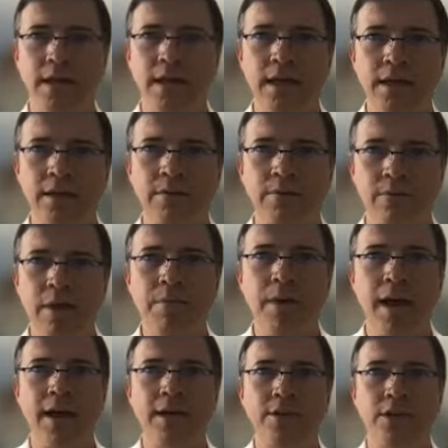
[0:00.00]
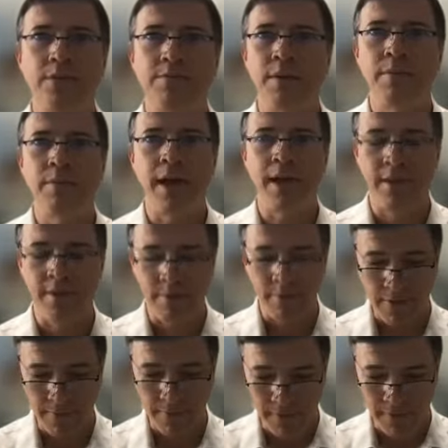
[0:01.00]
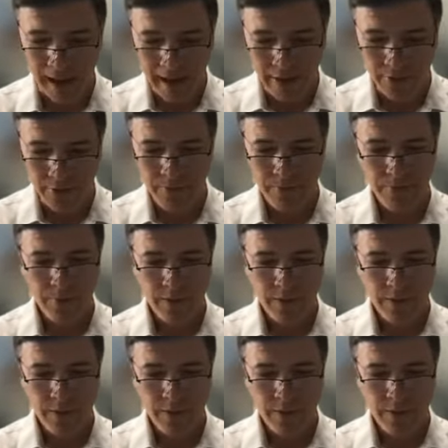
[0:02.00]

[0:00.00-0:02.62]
he can repay it just by paying the value